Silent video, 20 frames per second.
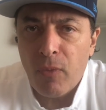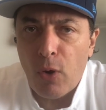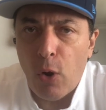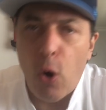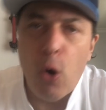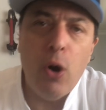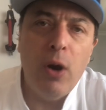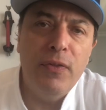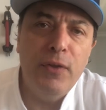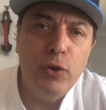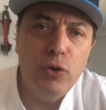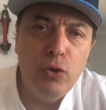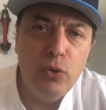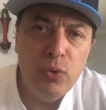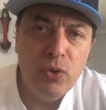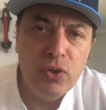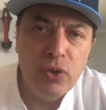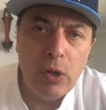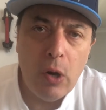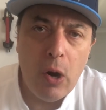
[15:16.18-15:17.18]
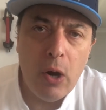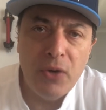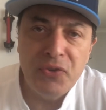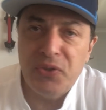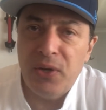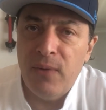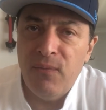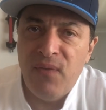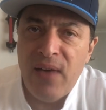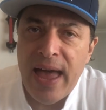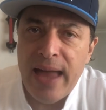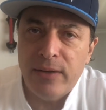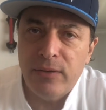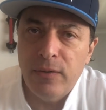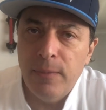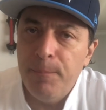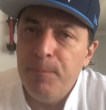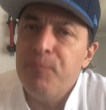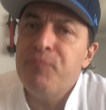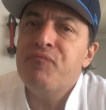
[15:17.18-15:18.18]
are the 2 stars. In
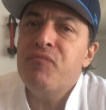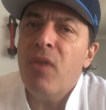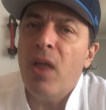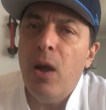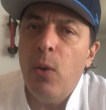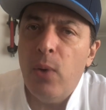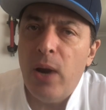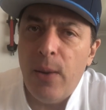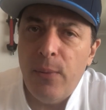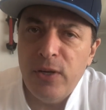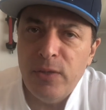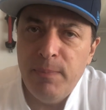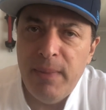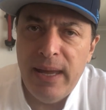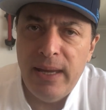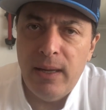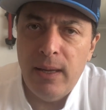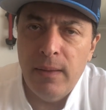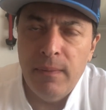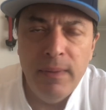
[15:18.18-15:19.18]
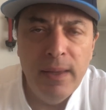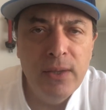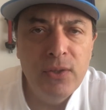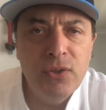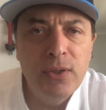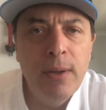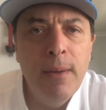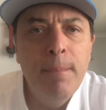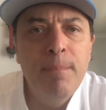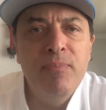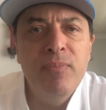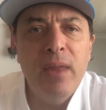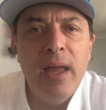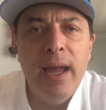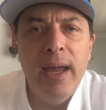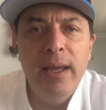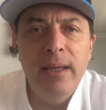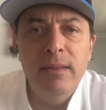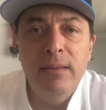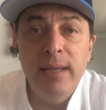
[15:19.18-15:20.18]
fact, when I was making this,
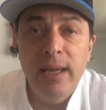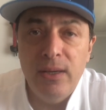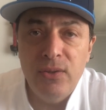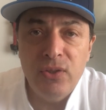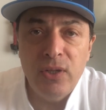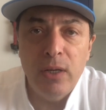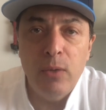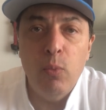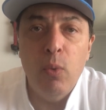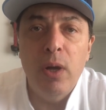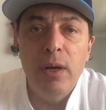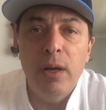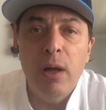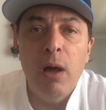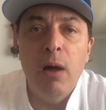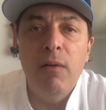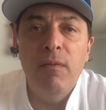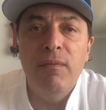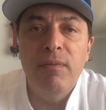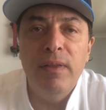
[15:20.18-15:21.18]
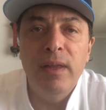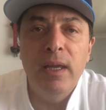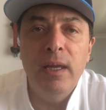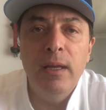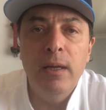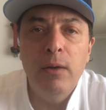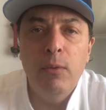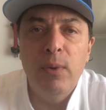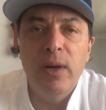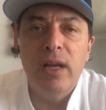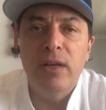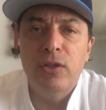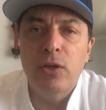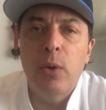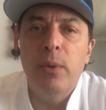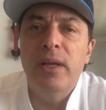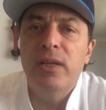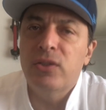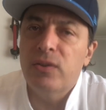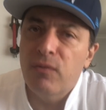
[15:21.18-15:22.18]
I tasted one of the
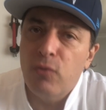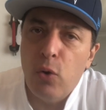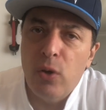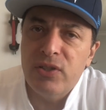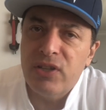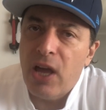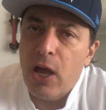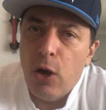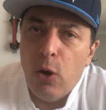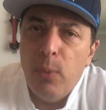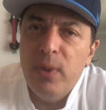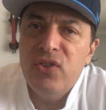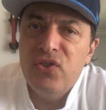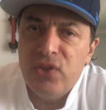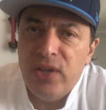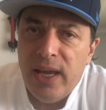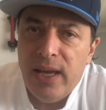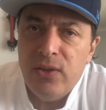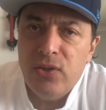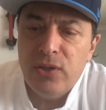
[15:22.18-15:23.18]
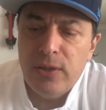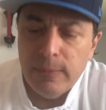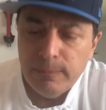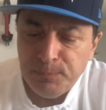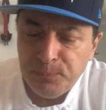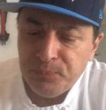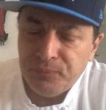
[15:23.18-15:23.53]
rigatonis. Of course, I always taste